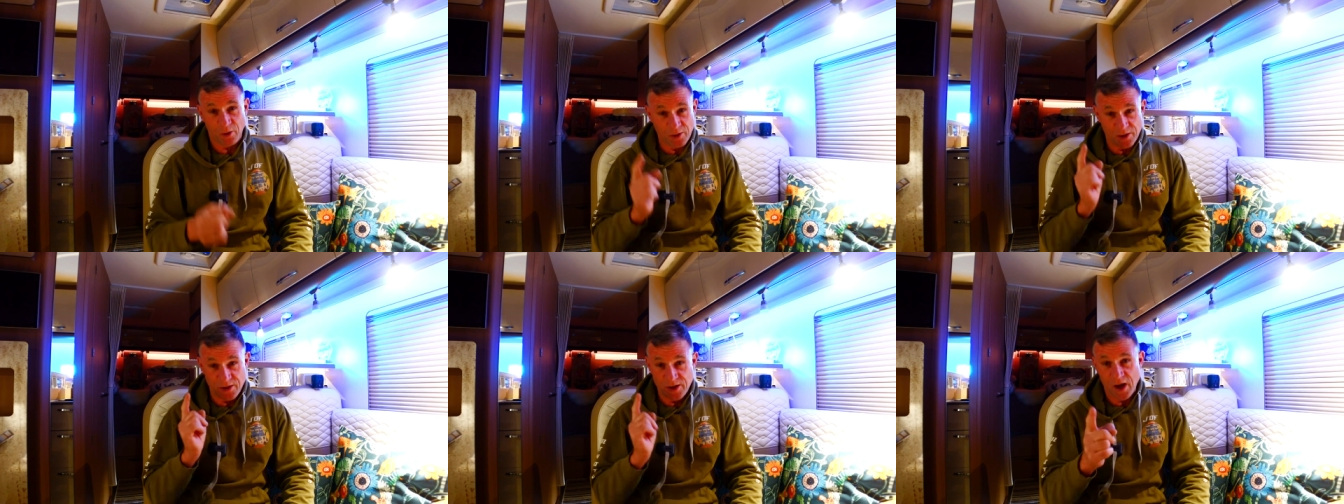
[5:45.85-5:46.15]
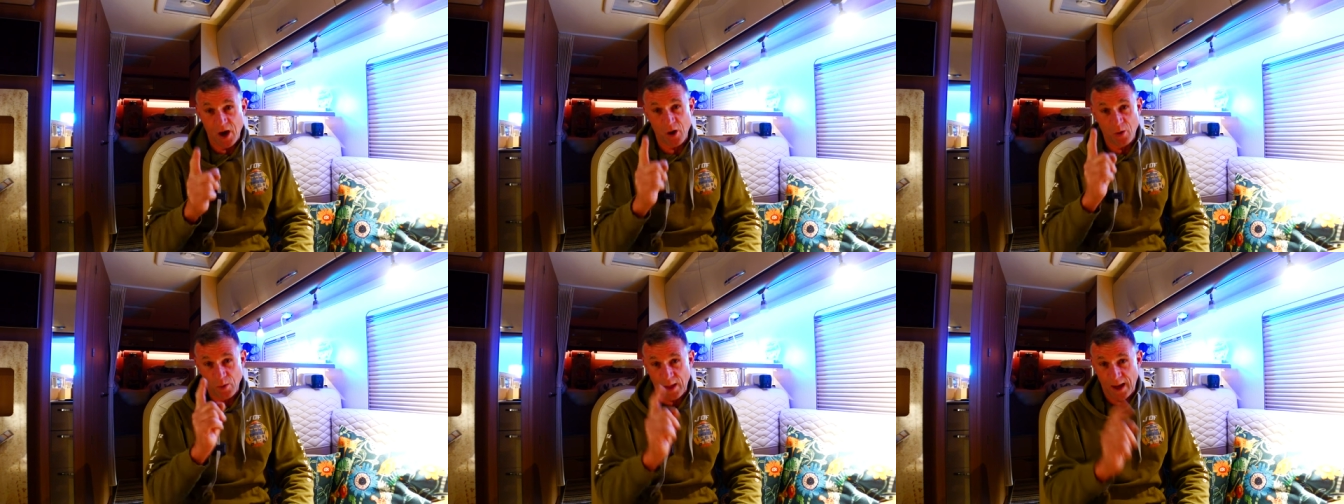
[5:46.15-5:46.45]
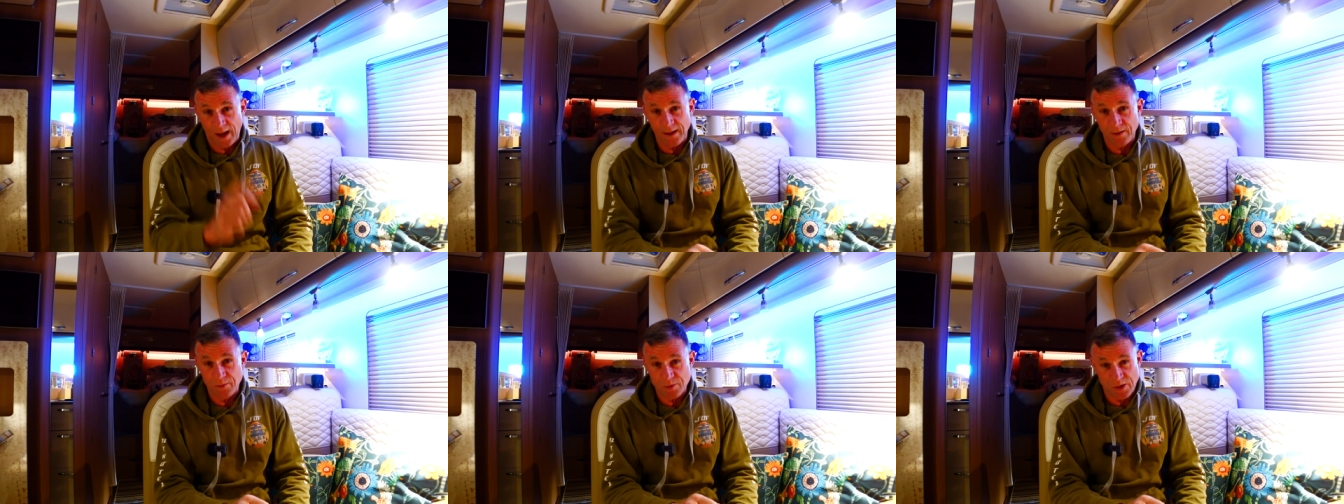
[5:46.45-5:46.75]
I know
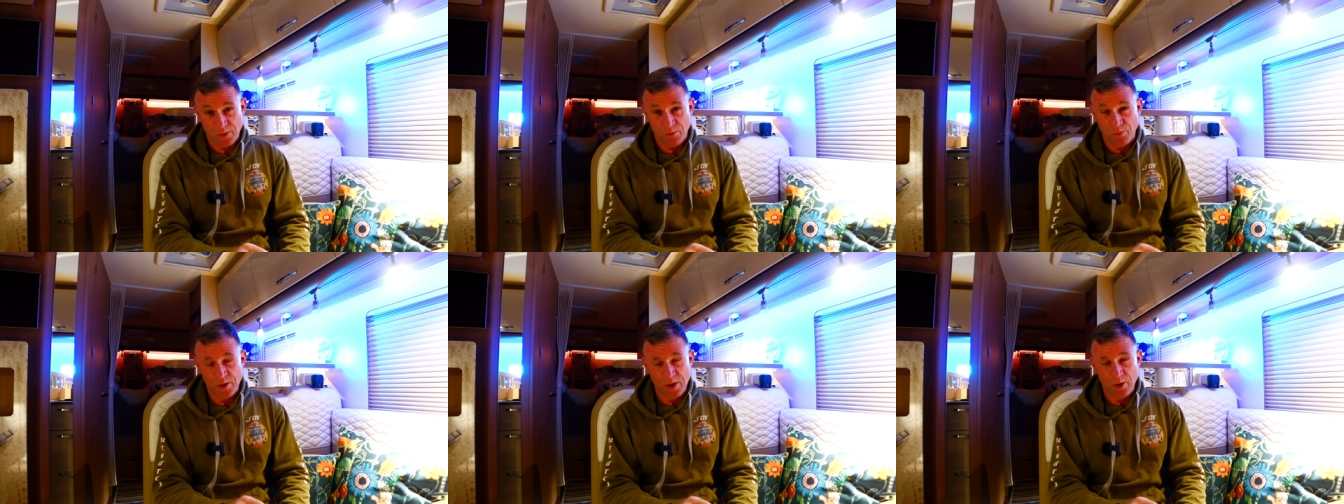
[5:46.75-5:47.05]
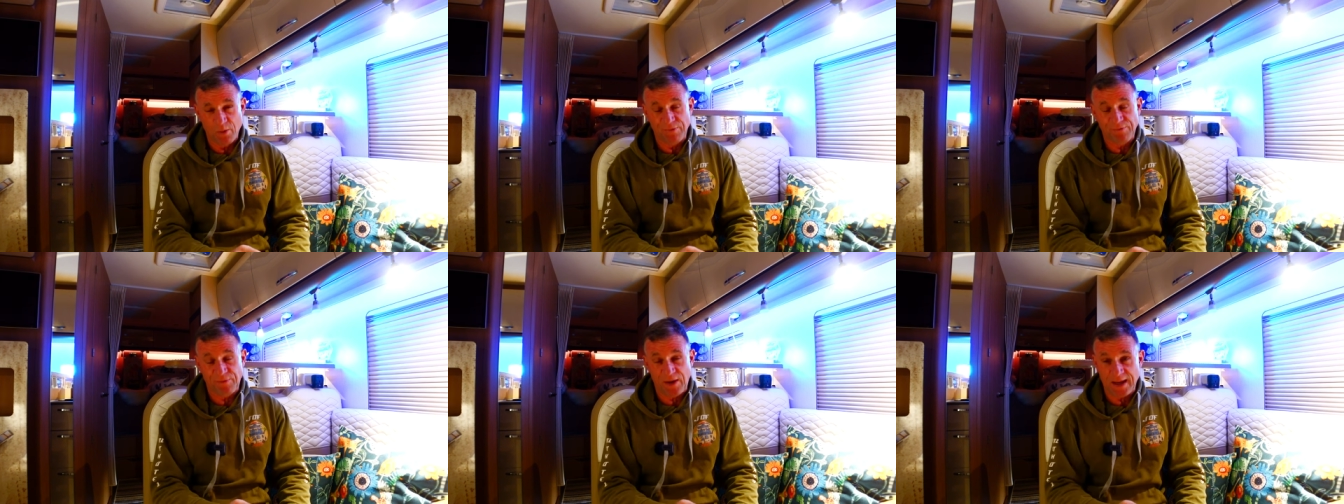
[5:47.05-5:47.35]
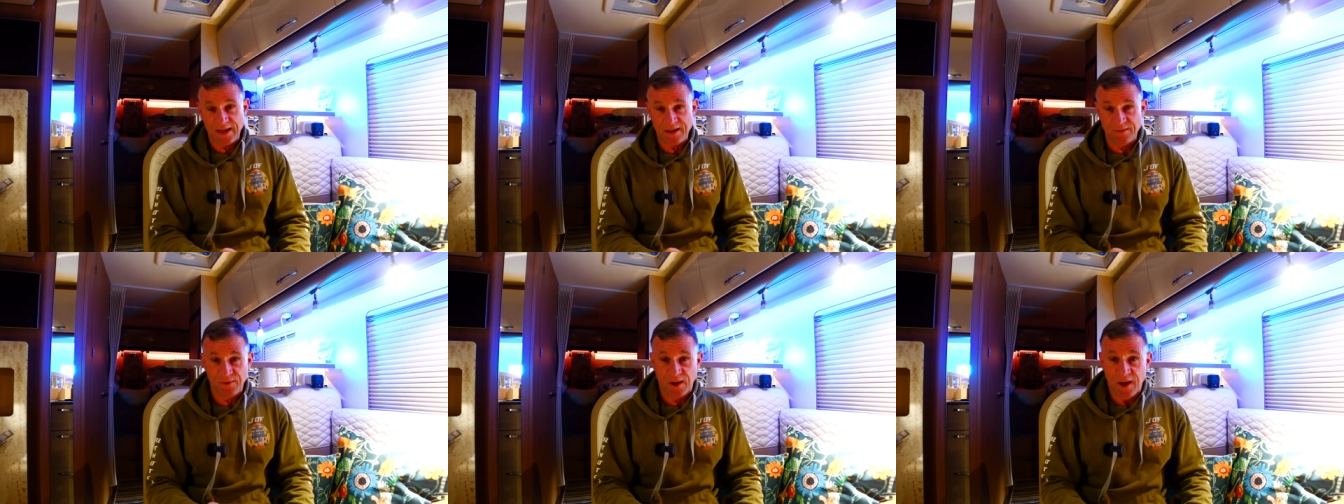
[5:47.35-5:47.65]
that. It was a real
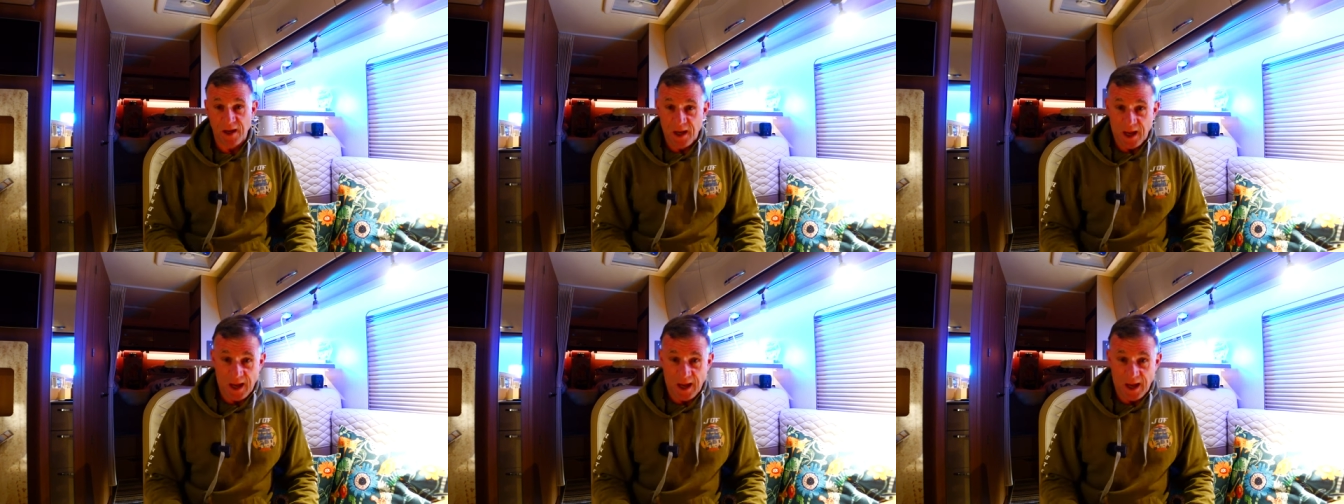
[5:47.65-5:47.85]
fave.